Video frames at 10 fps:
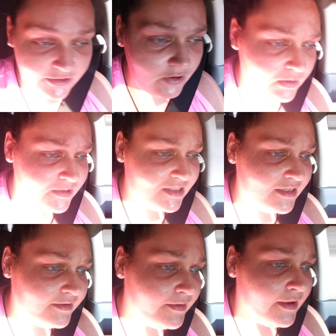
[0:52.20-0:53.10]
you know what I'm
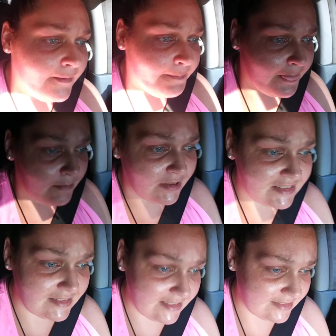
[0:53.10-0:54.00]
saying?
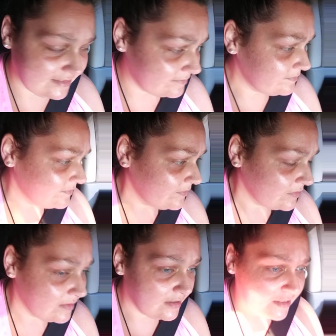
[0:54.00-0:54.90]
Because listen,
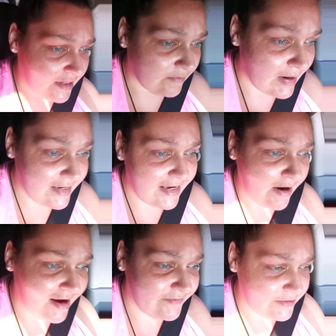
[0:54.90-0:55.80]
right now, I